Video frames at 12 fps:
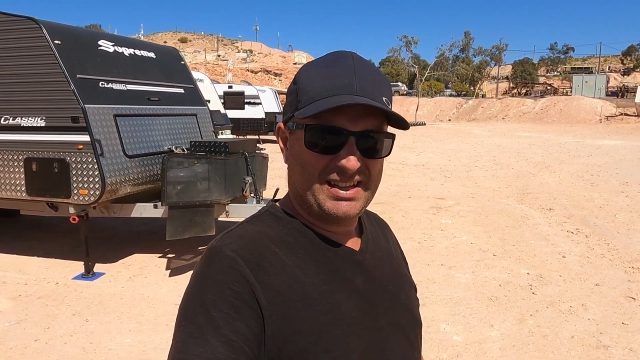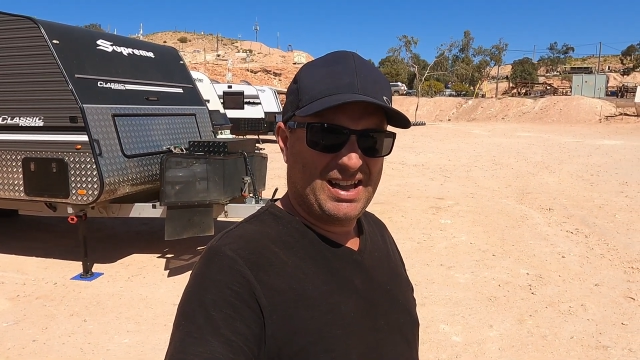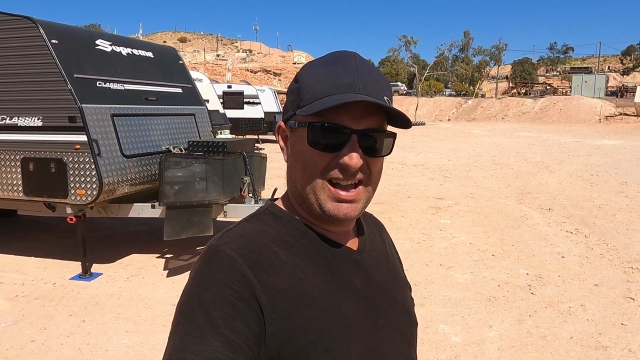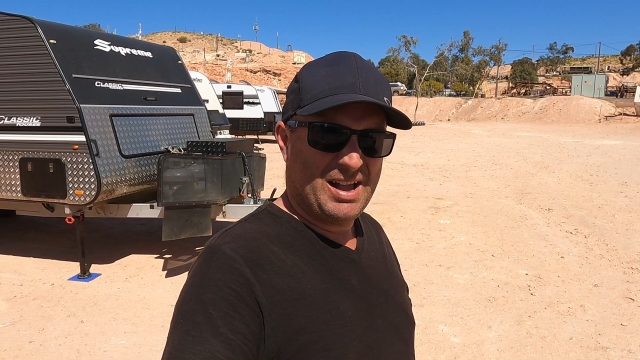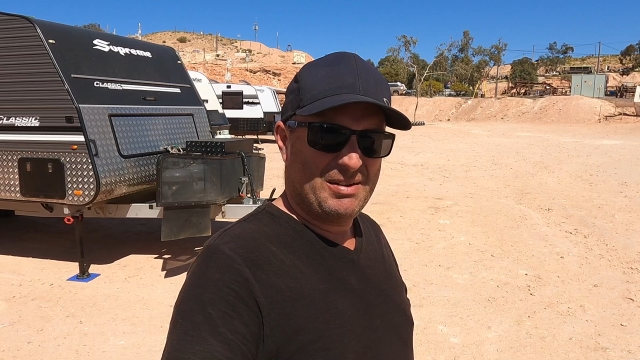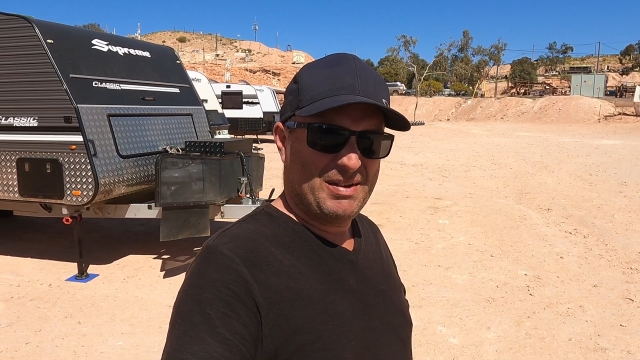
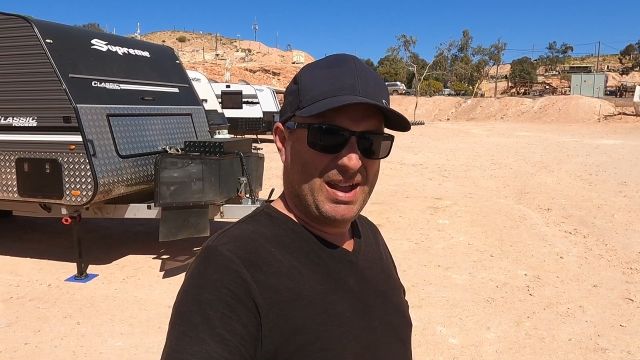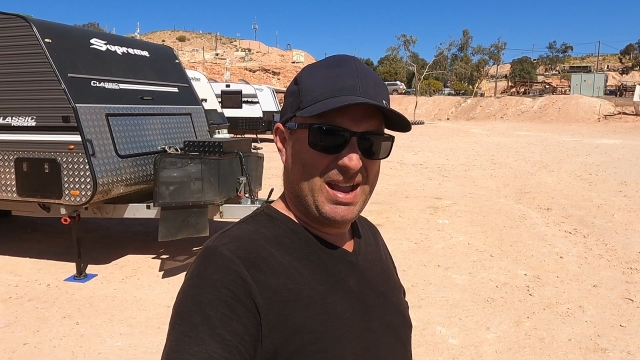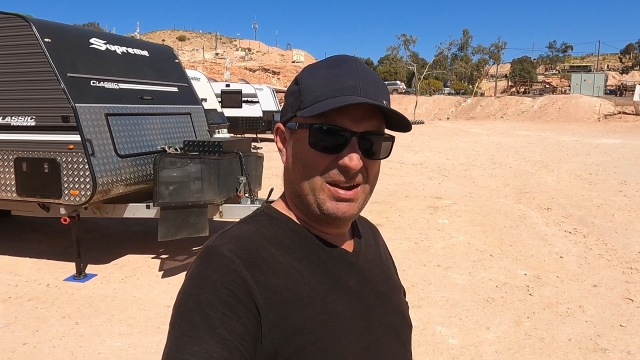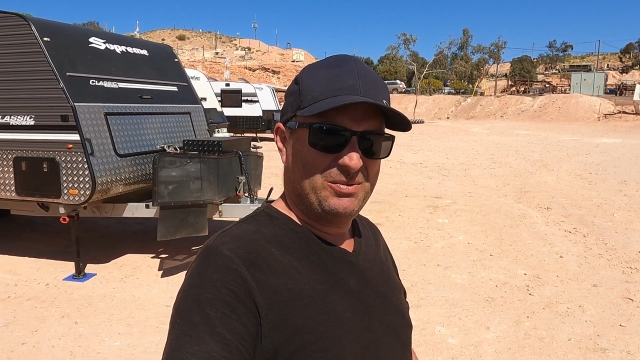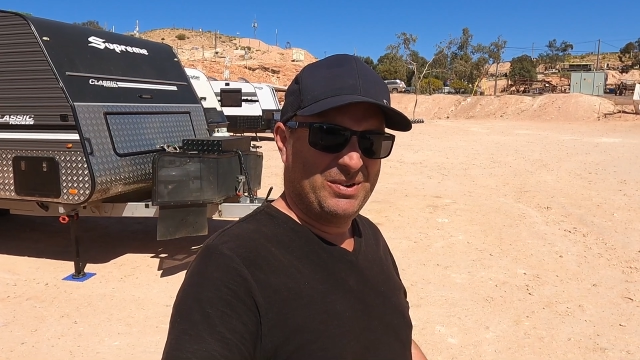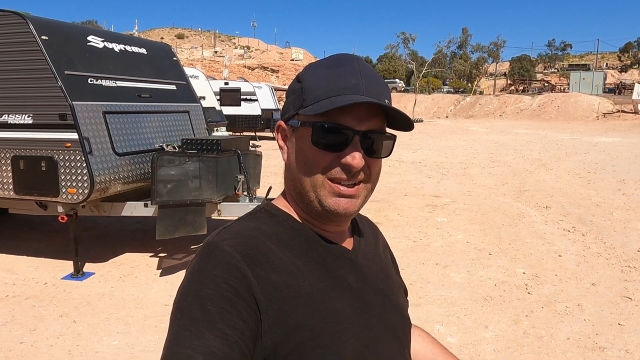
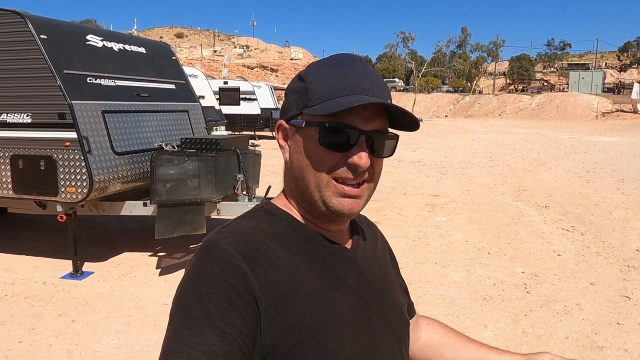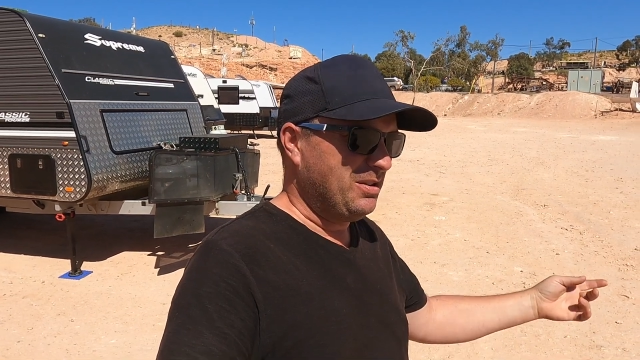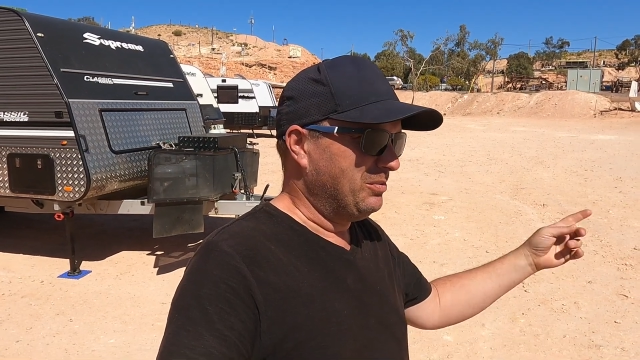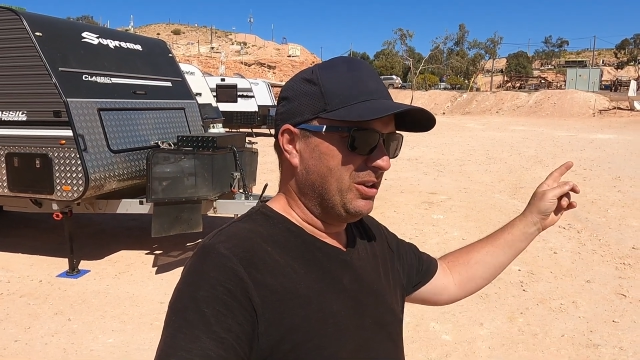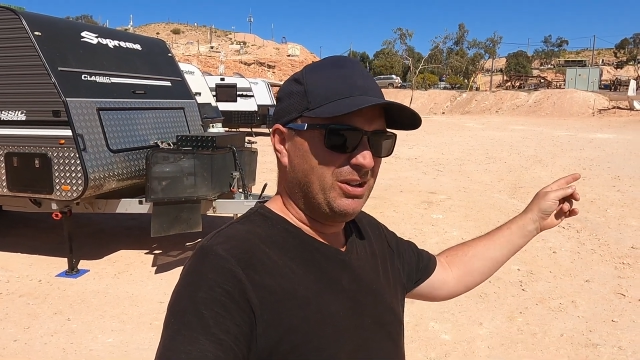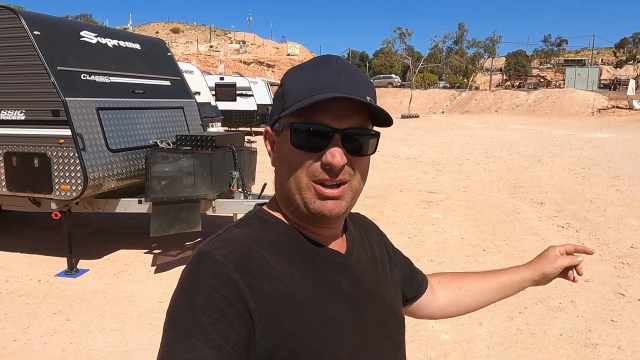and we're
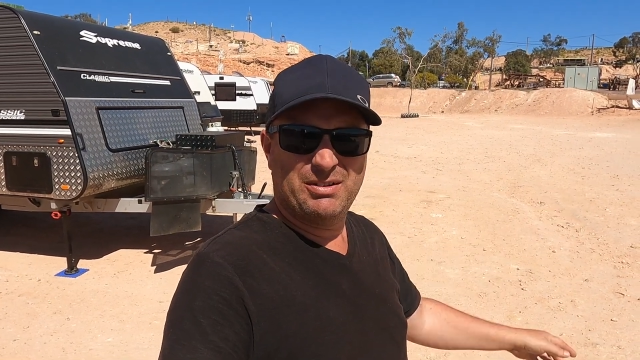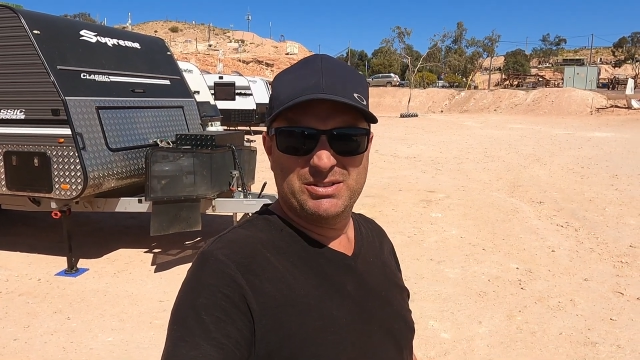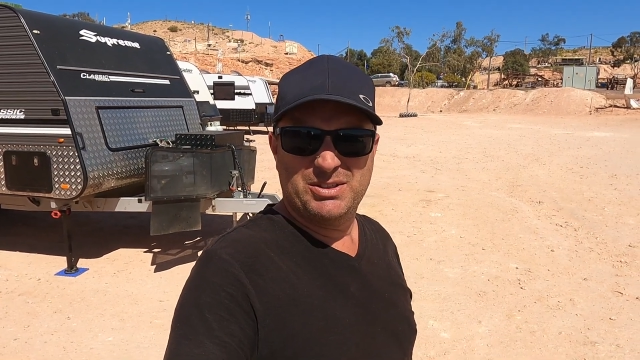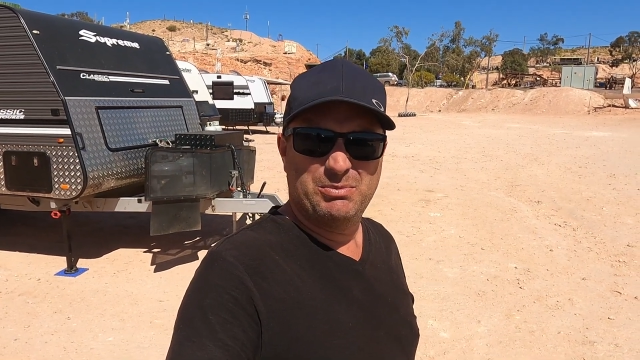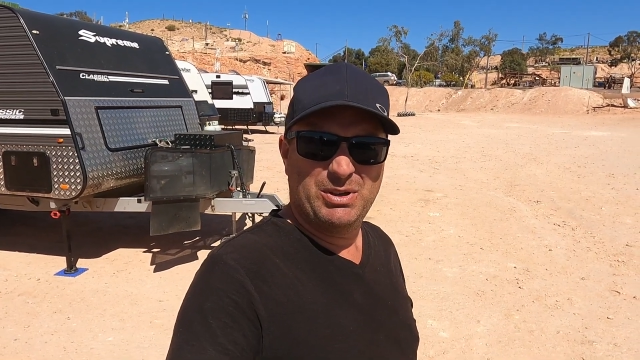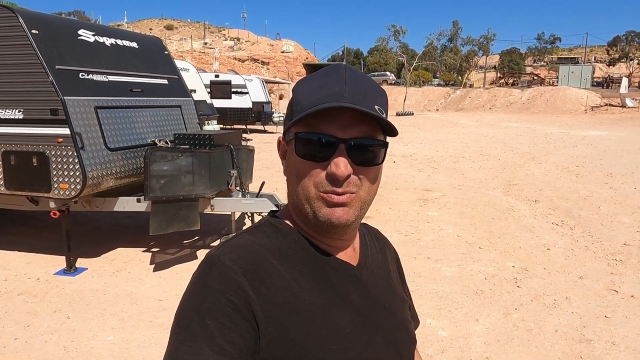going to go up
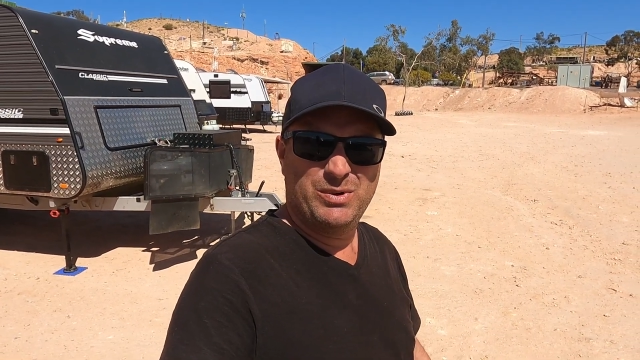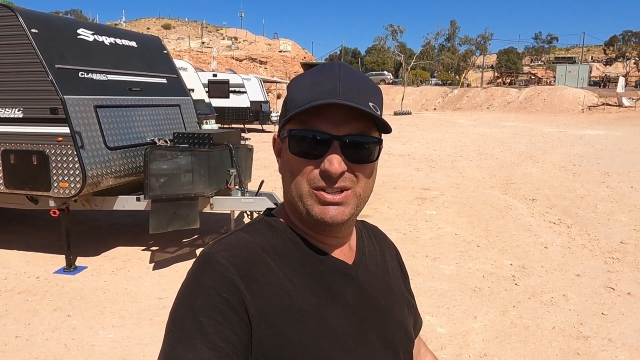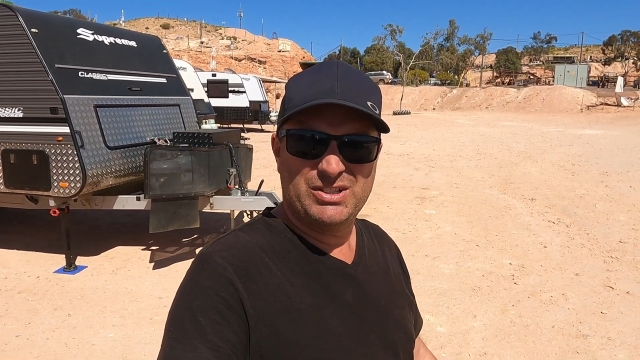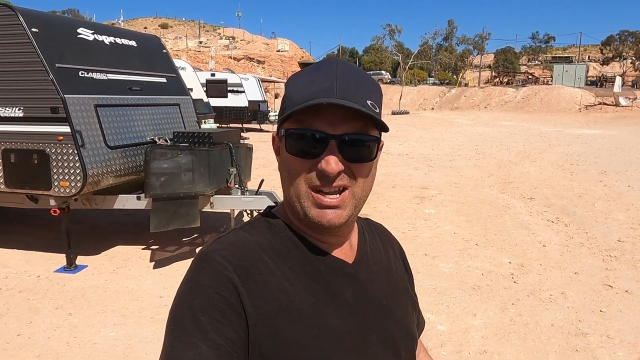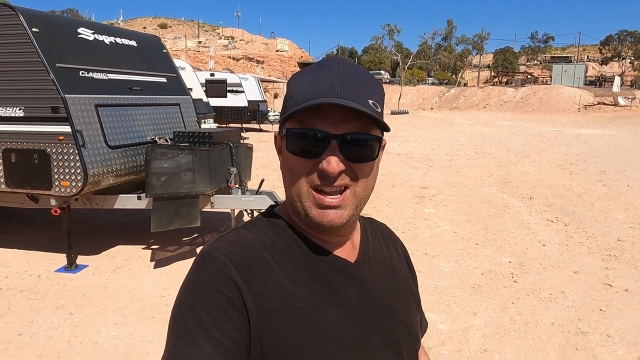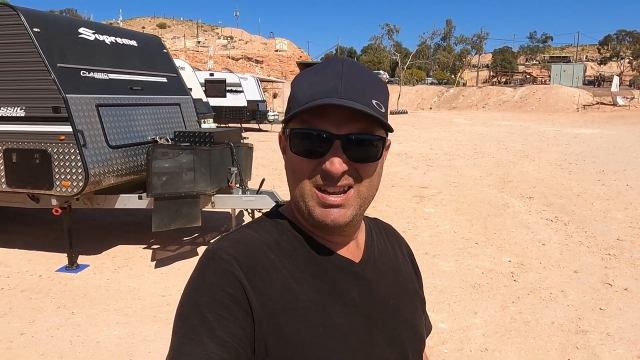to the big
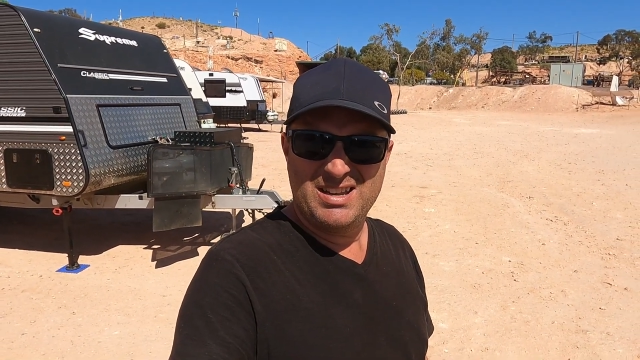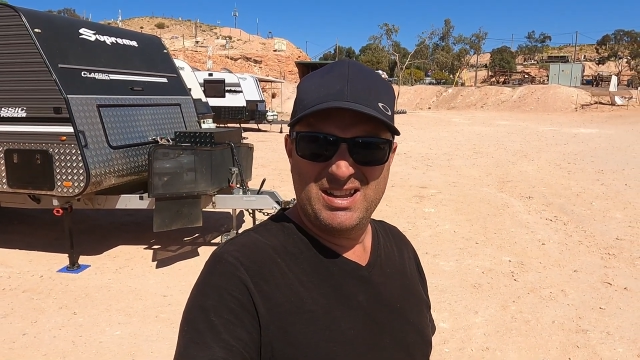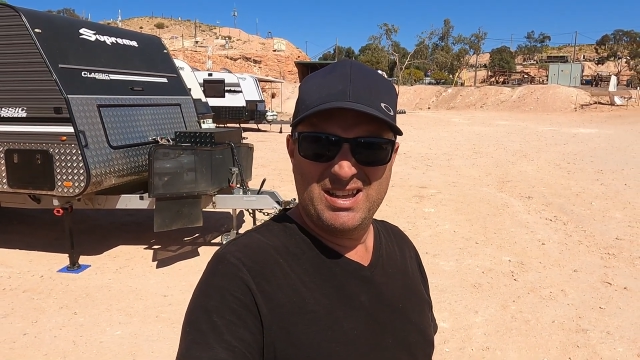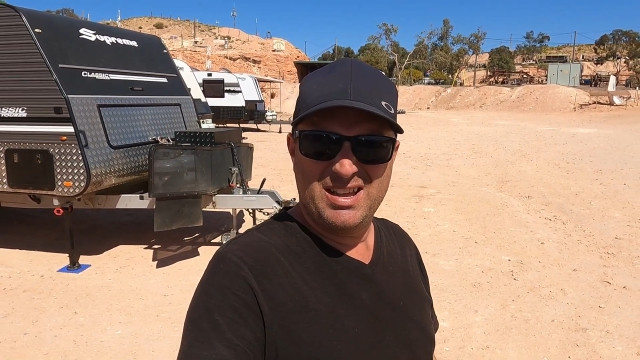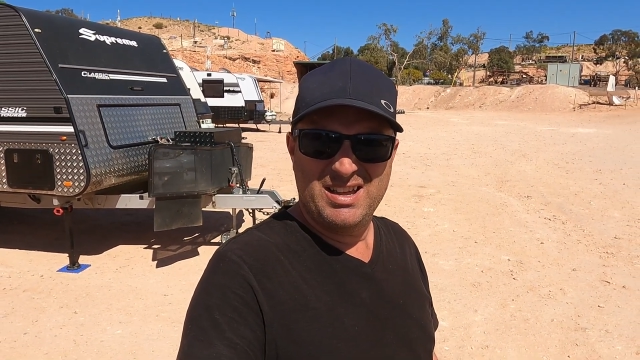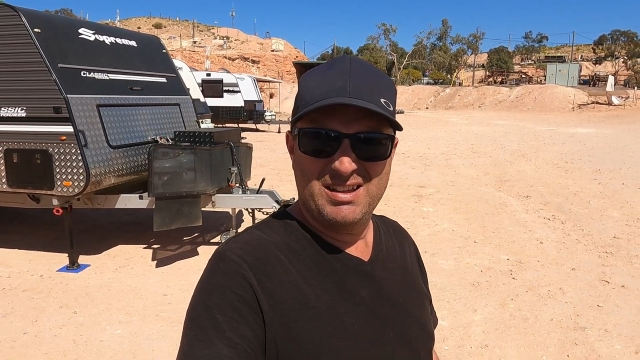winch and
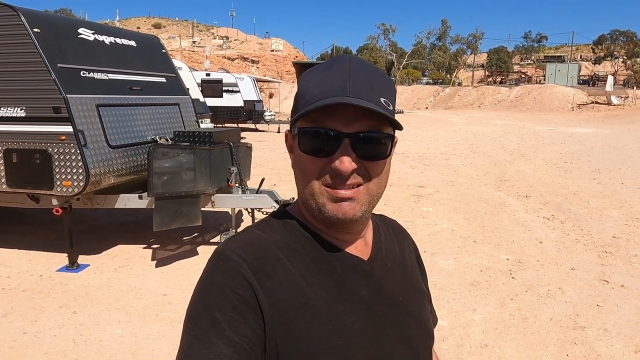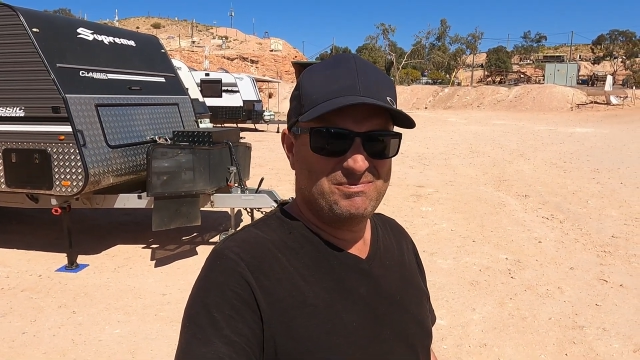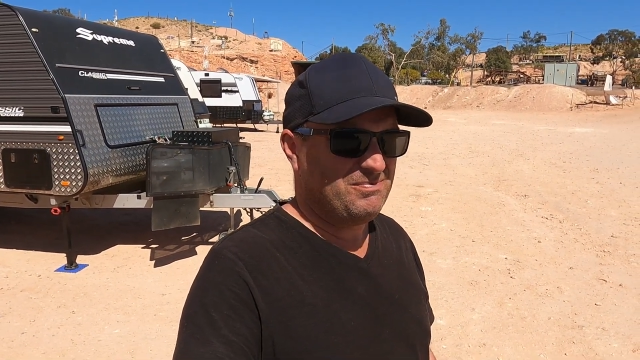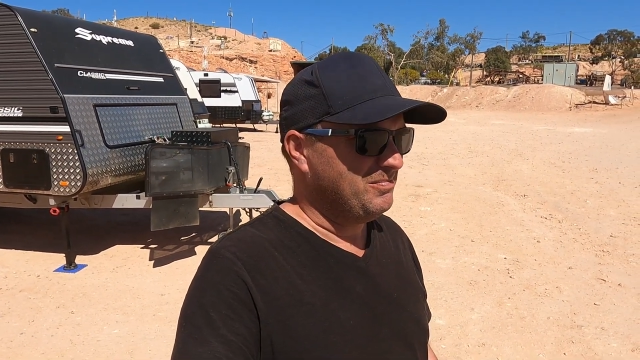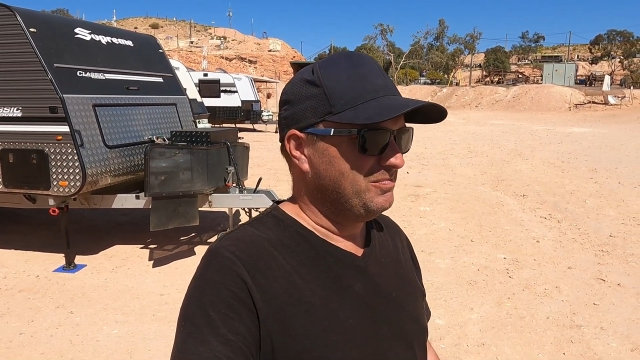have